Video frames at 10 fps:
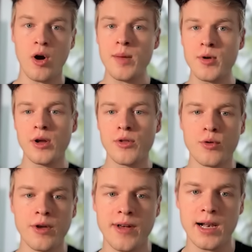All I'm going to
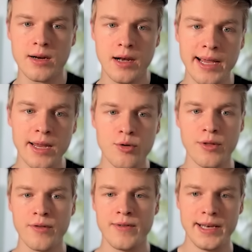do is I'll click
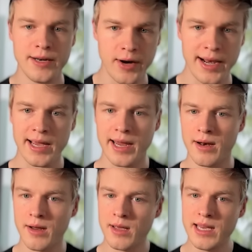into this field here and I
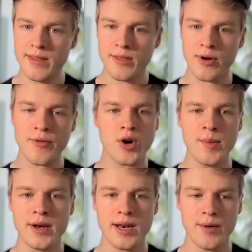can either
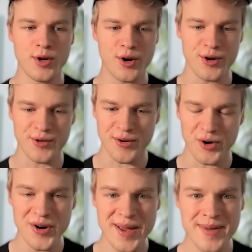transcribe it, and we're going to use
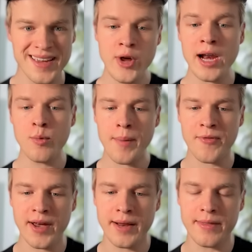our own app, create a
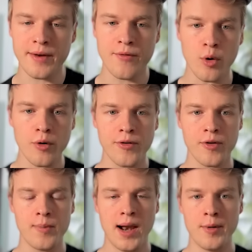website that focuses
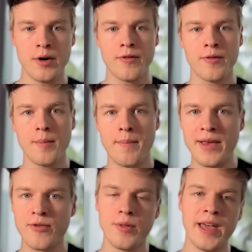on plumbers
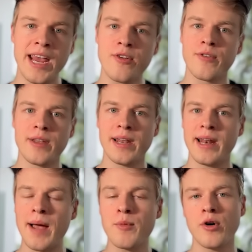based on the agency that
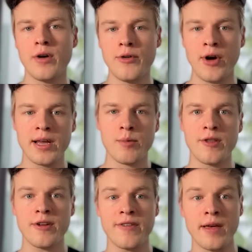I'm currently running,
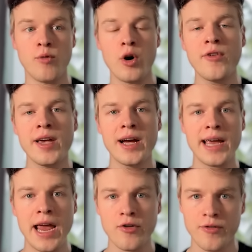which is a voice AI
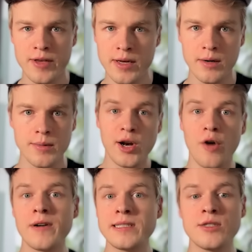agency that
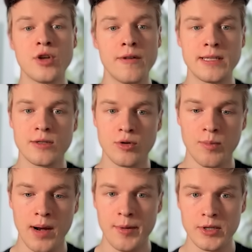offers these services to
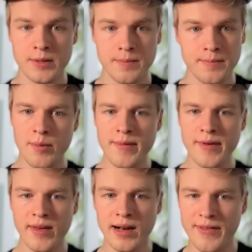plumbers. So now we have a
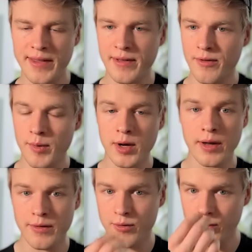single sentence. What we're
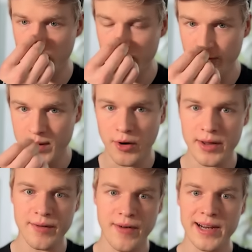going to do now is we're going
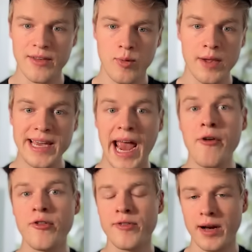to define as well the
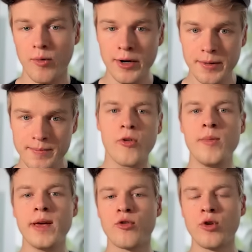agents that I want. Also
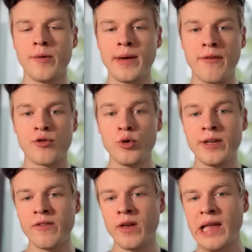make sure that we have two
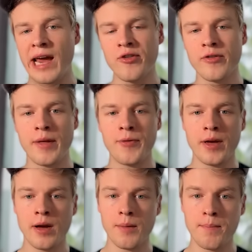distinct agents that
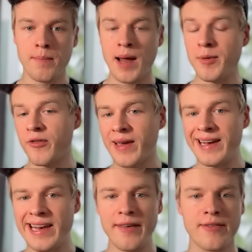the plumbers
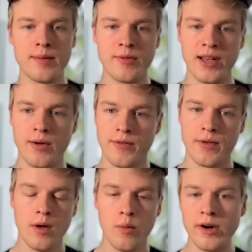can test themselves.
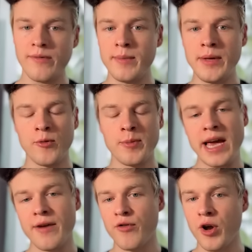One of them needs to be
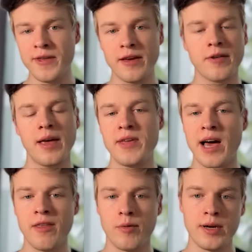a front desk and the
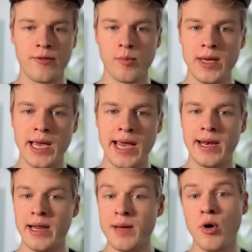other one needs to be
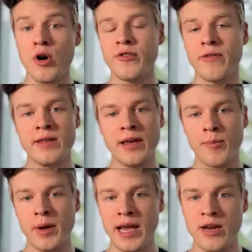an emergency
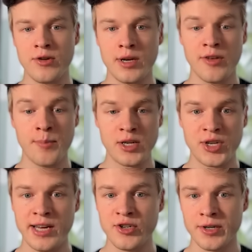dispatch
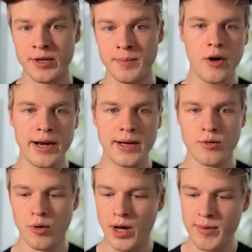agent. All right,
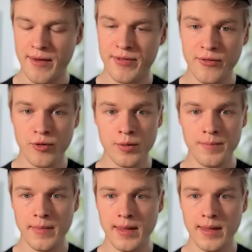cool. Now we have these two.